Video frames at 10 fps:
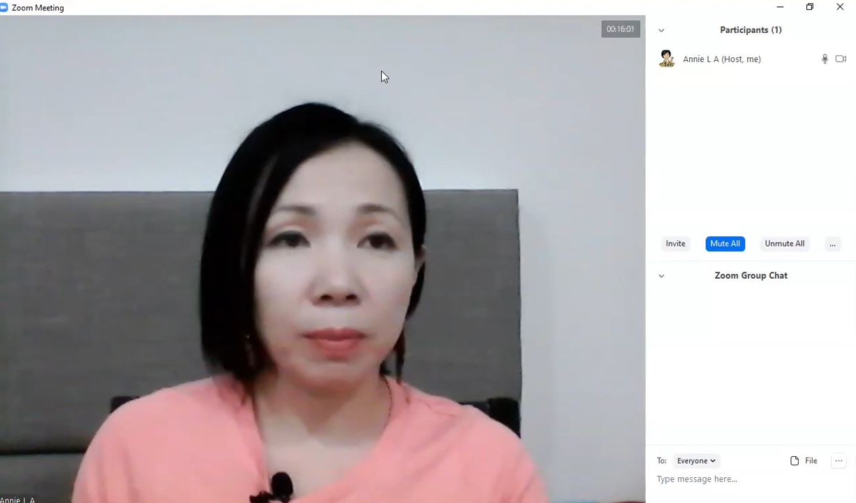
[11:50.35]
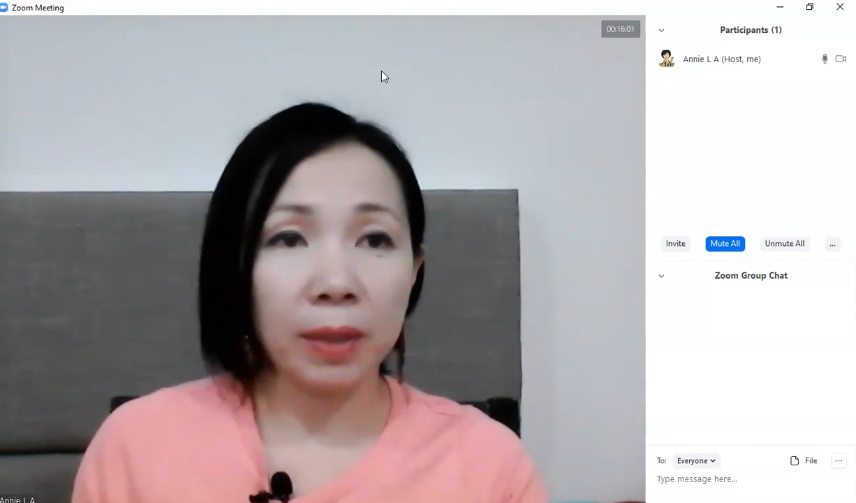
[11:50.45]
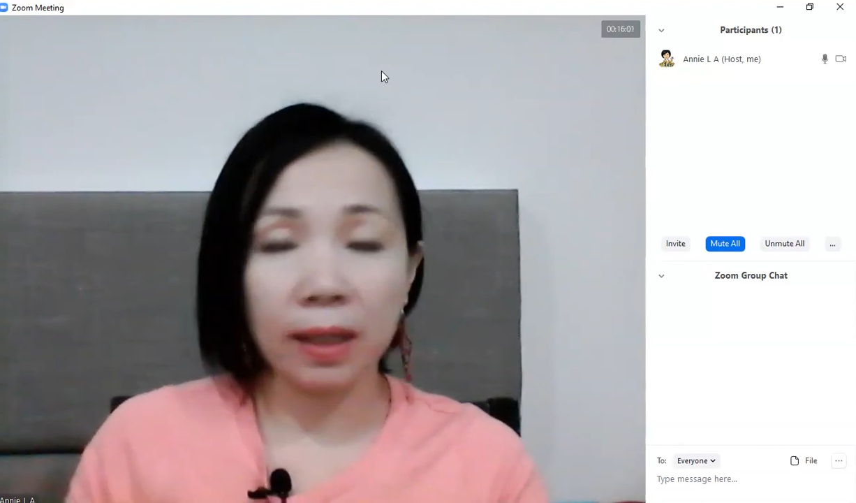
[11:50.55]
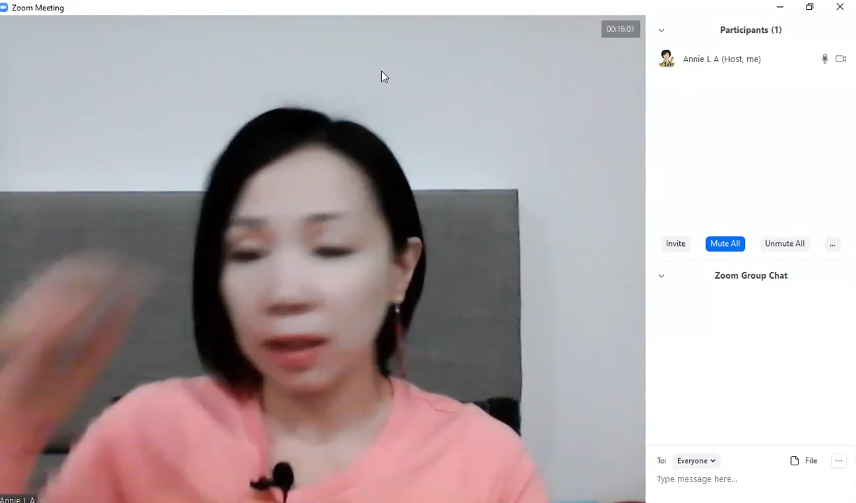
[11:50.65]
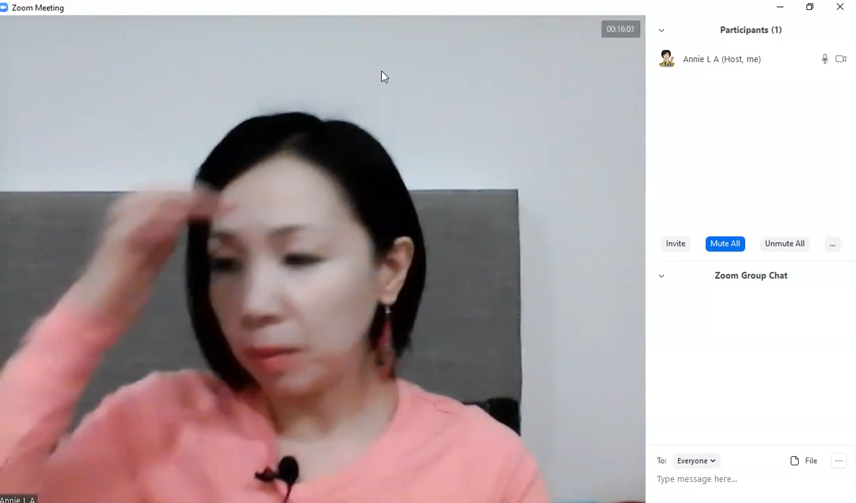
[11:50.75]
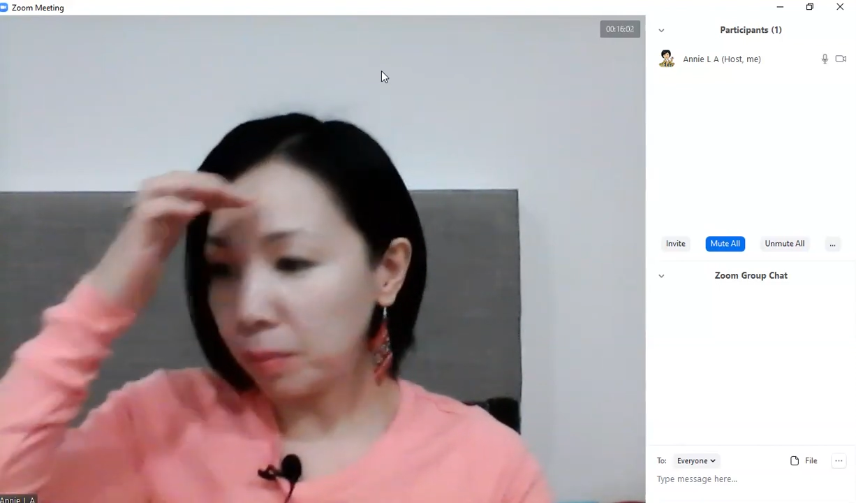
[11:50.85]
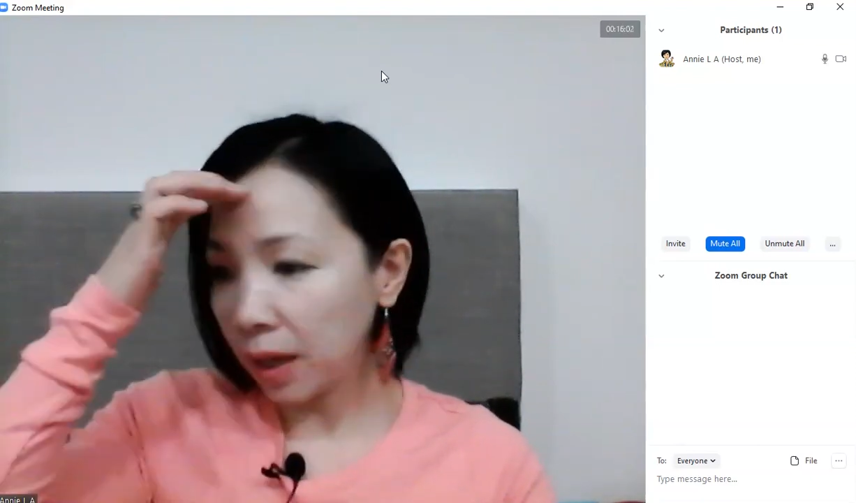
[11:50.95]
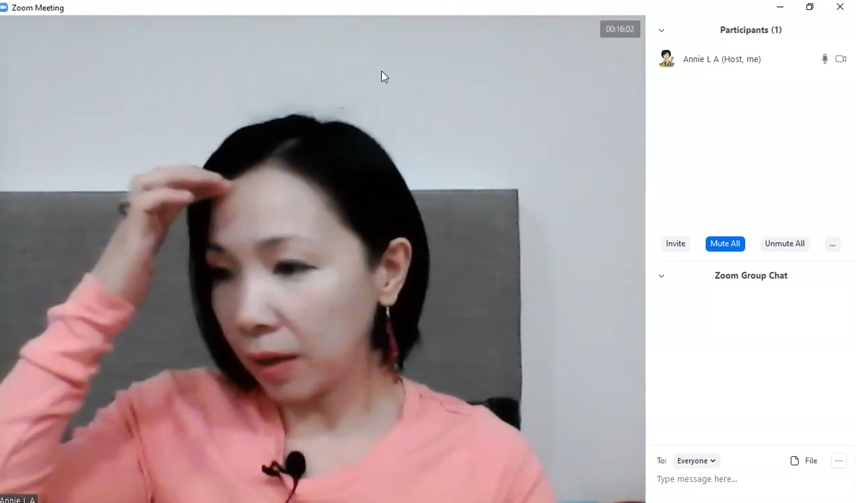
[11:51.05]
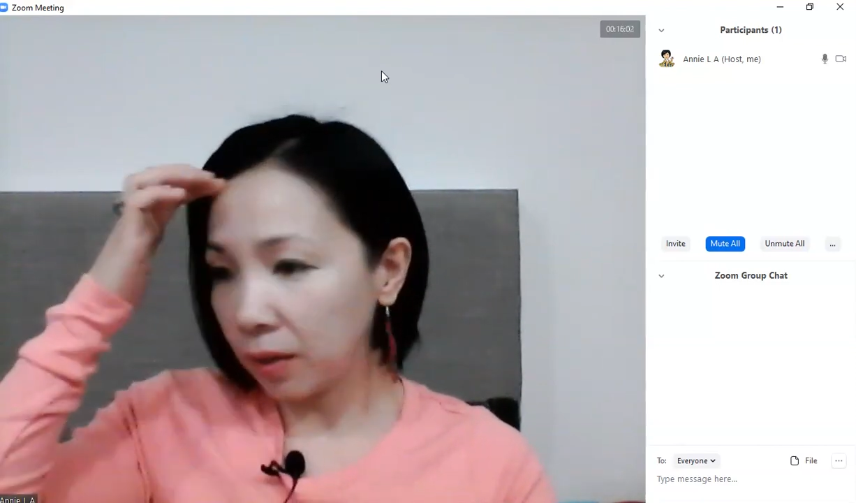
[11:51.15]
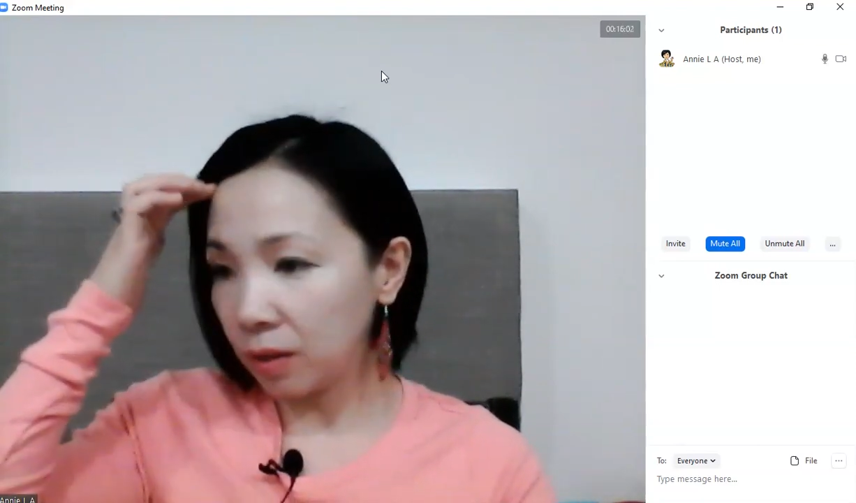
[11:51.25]
be in
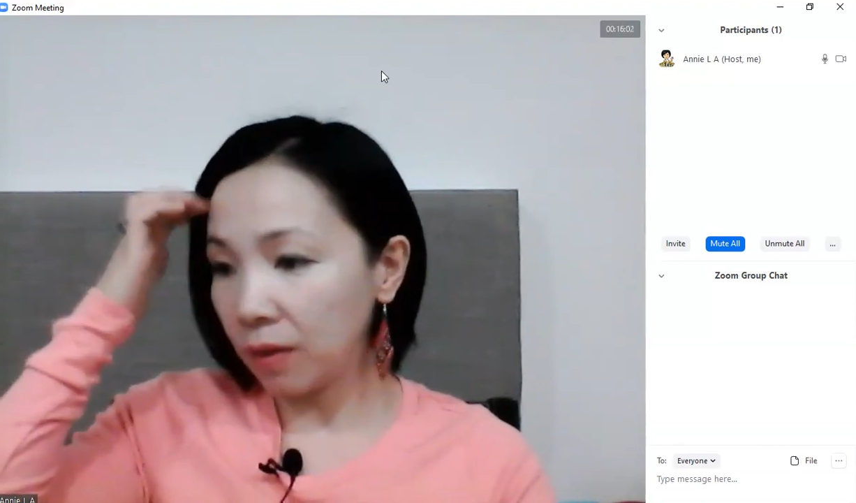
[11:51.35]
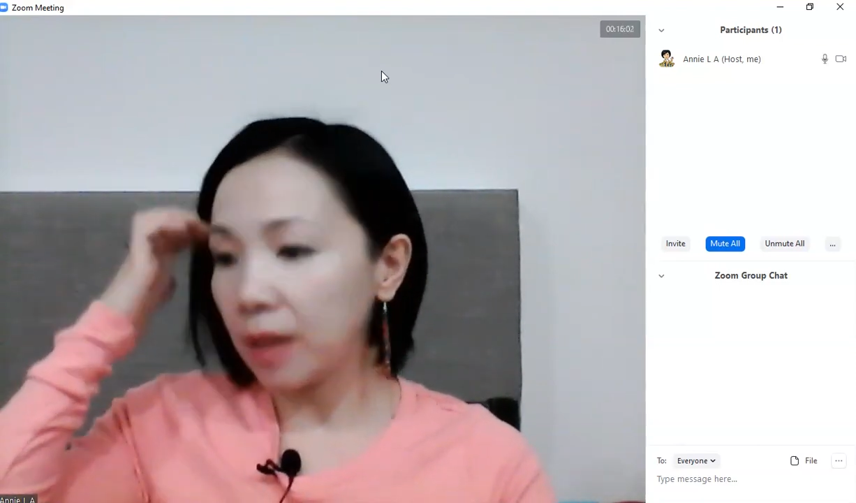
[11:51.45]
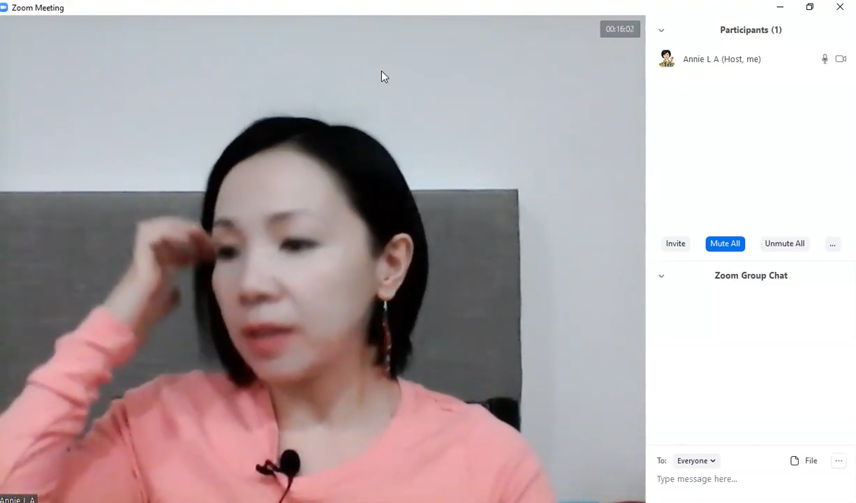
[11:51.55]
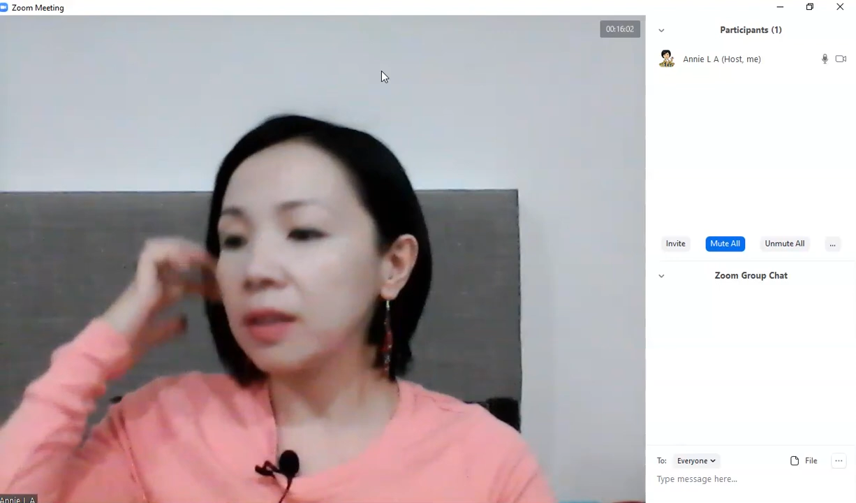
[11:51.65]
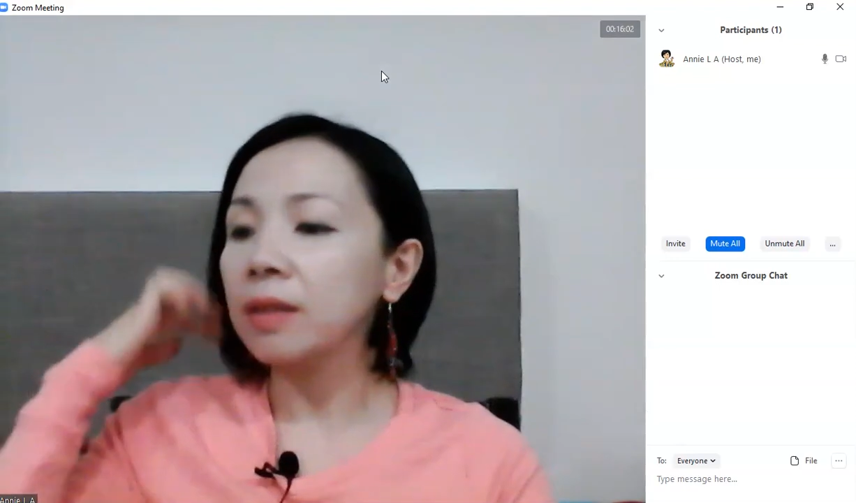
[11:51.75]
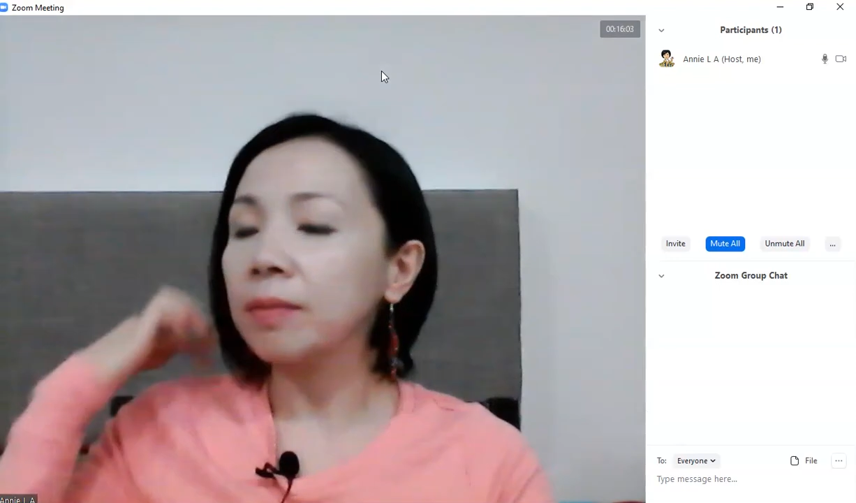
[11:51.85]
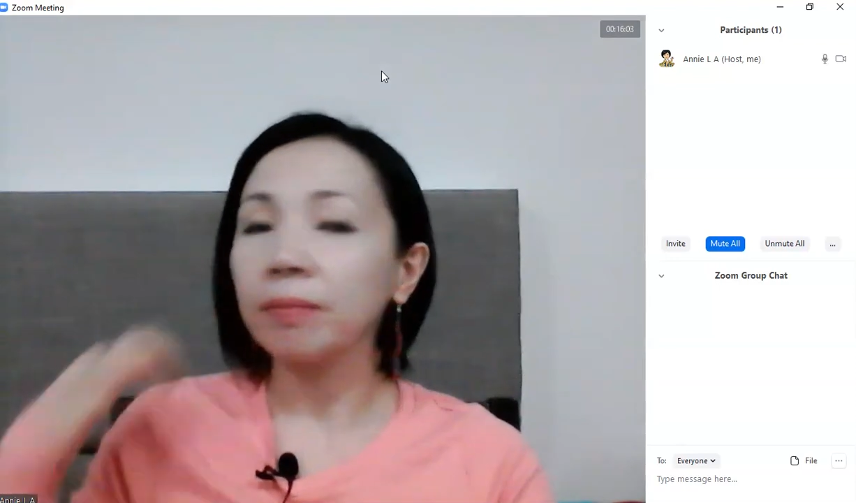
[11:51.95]
my other device.